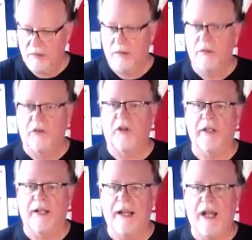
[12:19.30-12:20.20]
You start
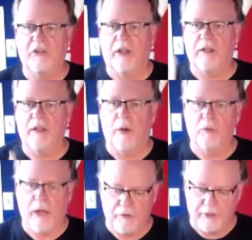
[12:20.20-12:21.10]
getting an accent. I would
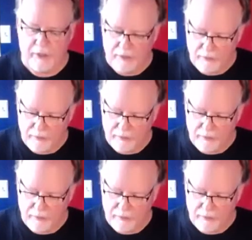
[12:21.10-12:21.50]
rather hear,